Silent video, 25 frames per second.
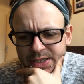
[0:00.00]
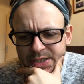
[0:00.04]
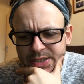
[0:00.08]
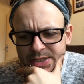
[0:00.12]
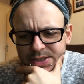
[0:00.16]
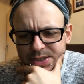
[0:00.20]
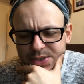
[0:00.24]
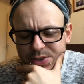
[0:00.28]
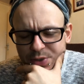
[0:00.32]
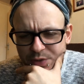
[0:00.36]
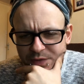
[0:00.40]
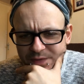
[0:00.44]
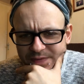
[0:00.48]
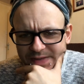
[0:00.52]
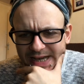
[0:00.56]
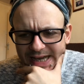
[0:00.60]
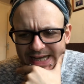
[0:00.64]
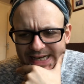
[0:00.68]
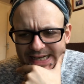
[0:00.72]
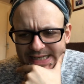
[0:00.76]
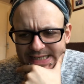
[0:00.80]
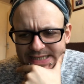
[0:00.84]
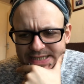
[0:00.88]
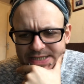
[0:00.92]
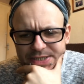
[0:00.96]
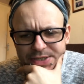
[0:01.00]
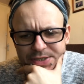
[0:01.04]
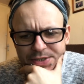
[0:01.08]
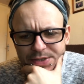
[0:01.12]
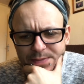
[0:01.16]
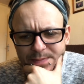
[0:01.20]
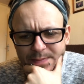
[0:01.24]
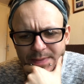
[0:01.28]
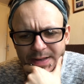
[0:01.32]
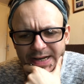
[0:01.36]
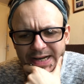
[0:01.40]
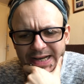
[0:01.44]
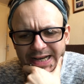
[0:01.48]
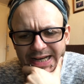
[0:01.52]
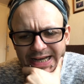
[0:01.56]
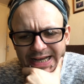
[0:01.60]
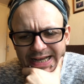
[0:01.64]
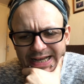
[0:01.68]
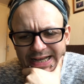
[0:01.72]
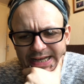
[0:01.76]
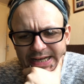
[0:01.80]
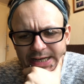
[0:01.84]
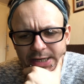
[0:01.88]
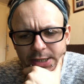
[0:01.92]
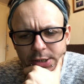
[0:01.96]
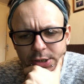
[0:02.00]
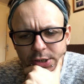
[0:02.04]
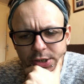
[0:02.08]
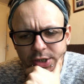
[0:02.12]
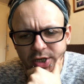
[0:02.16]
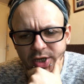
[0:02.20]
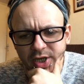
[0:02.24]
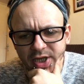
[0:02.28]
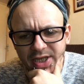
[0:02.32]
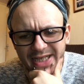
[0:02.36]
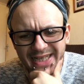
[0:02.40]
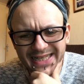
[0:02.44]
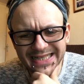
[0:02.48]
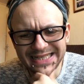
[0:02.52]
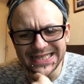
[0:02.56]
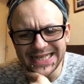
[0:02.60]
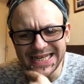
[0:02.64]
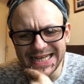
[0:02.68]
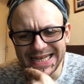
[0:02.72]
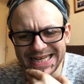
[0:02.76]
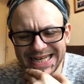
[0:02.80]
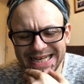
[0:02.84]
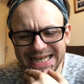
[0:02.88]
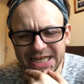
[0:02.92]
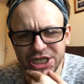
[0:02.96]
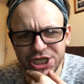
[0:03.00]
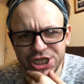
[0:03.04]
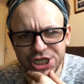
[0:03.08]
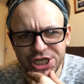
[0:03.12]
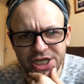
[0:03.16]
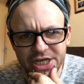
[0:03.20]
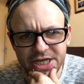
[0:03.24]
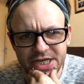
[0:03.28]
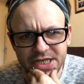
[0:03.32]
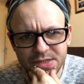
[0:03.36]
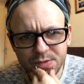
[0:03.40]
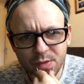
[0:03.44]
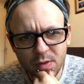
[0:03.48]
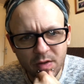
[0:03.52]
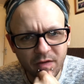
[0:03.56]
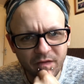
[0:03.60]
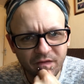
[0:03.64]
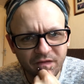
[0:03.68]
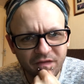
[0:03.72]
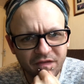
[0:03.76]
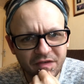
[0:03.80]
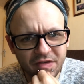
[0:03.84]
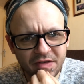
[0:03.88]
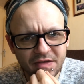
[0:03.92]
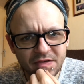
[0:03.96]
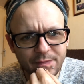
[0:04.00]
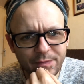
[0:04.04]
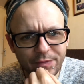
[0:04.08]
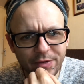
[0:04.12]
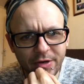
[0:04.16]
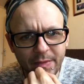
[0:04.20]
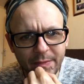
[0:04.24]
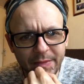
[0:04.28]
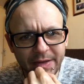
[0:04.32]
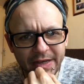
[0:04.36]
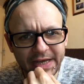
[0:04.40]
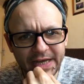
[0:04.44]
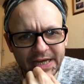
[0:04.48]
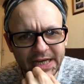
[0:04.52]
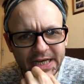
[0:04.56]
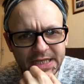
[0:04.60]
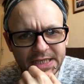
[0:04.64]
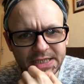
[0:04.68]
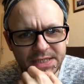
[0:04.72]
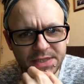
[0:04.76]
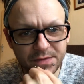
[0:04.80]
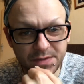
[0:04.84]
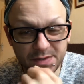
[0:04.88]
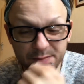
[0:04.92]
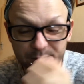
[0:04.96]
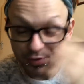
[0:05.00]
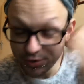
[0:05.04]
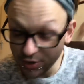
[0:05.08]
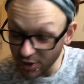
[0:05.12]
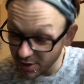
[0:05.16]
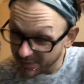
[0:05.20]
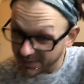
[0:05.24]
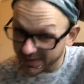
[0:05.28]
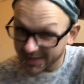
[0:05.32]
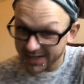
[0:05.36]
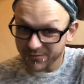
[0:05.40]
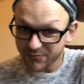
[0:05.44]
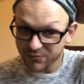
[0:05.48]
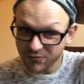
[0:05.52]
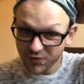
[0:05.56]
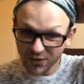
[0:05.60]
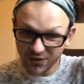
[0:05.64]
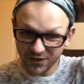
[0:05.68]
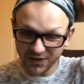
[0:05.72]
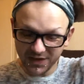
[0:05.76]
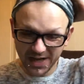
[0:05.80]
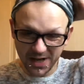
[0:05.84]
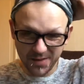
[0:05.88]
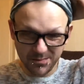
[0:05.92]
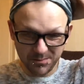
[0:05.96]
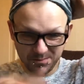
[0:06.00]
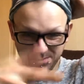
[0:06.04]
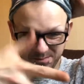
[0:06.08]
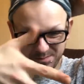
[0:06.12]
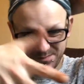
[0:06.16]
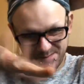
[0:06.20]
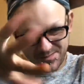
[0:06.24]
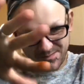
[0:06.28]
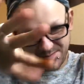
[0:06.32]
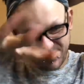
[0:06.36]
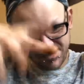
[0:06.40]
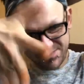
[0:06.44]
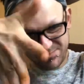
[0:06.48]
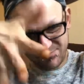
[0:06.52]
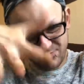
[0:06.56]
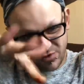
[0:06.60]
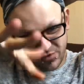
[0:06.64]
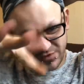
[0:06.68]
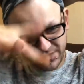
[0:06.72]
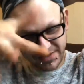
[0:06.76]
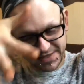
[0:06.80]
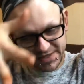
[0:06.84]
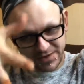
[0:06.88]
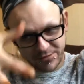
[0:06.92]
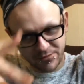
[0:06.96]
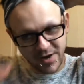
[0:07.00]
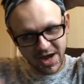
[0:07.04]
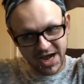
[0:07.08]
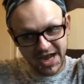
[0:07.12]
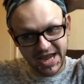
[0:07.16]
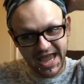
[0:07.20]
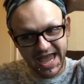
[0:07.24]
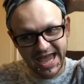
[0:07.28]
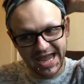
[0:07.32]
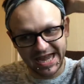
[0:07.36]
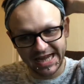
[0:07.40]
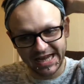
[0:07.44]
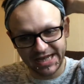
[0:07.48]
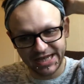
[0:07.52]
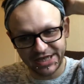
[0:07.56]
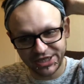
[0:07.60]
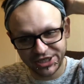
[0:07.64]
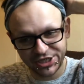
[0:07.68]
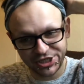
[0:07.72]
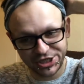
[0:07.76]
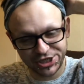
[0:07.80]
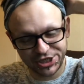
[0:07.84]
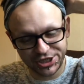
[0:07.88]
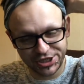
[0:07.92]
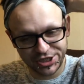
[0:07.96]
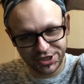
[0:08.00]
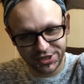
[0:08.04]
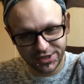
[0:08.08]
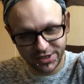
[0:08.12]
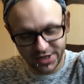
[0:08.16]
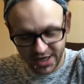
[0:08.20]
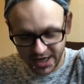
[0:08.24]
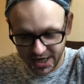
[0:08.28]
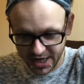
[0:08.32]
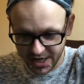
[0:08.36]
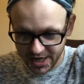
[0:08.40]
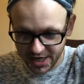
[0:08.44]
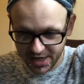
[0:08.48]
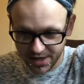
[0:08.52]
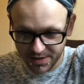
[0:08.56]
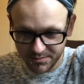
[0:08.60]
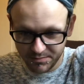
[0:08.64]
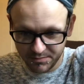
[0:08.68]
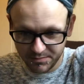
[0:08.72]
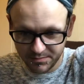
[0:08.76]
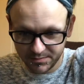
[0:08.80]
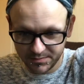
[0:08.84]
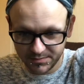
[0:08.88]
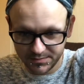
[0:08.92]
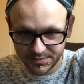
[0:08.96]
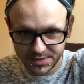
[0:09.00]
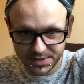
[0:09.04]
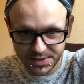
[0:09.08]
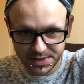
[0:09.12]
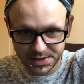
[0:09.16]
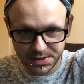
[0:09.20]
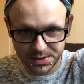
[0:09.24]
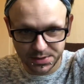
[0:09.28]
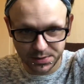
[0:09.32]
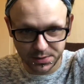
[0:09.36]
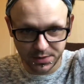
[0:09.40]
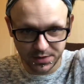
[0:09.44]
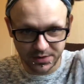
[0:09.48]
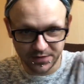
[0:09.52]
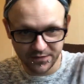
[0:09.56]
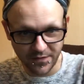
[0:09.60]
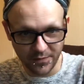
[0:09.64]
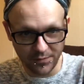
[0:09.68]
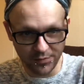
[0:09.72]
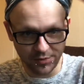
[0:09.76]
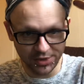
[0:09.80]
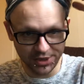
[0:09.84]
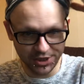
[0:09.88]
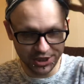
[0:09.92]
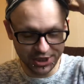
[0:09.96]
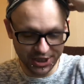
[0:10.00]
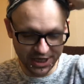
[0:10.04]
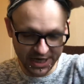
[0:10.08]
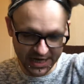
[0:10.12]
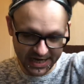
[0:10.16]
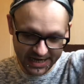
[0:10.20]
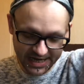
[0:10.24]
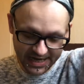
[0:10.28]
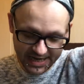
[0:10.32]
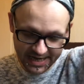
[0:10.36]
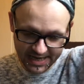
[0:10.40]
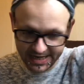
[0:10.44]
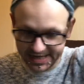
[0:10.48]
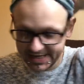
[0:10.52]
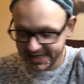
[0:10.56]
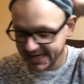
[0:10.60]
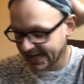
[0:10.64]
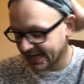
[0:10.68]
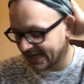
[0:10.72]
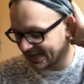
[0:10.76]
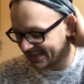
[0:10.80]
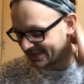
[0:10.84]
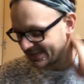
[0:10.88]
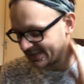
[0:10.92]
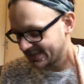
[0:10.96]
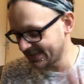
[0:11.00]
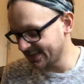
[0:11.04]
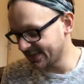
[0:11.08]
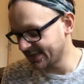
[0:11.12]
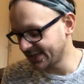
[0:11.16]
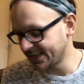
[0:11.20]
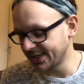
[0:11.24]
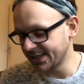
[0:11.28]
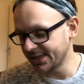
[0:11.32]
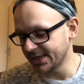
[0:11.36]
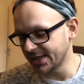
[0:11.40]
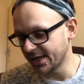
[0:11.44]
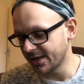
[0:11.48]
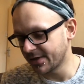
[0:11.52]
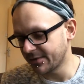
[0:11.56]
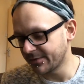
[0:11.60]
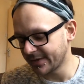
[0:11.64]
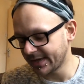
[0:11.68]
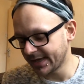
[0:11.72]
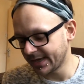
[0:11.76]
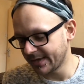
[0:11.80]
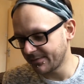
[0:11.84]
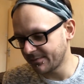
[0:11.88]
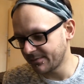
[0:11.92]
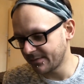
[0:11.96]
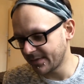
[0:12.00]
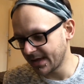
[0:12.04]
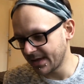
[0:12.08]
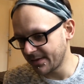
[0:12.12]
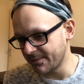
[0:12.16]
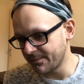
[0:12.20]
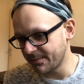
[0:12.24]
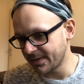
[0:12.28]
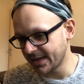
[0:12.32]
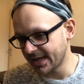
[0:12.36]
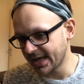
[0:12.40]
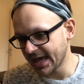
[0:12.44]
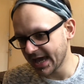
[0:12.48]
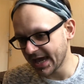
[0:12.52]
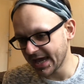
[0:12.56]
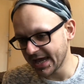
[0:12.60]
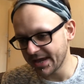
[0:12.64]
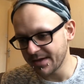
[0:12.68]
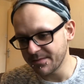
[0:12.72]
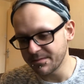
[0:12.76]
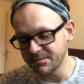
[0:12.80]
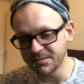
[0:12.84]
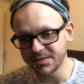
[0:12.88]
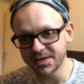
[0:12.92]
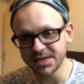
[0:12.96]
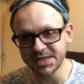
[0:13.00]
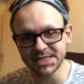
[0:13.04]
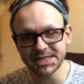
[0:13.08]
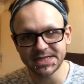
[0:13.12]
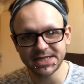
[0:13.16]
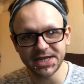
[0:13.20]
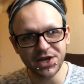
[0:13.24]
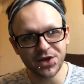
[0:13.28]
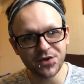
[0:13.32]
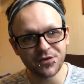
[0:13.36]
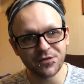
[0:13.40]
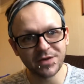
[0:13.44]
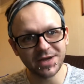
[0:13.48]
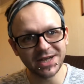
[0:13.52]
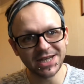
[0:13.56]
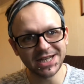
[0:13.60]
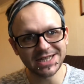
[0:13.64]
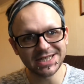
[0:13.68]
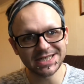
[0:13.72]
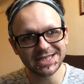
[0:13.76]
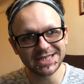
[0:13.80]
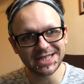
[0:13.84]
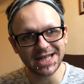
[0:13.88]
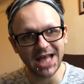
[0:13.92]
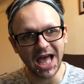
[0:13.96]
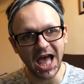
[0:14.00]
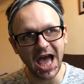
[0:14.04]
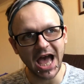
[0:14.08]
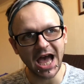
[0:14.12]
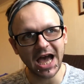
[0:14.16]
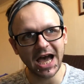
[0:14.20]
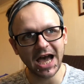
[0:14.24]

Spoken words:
sort of getting into my early teenage years when it first premiered. So I was probably roughly the right age to sort of appreciate it. And, you know, it became the series that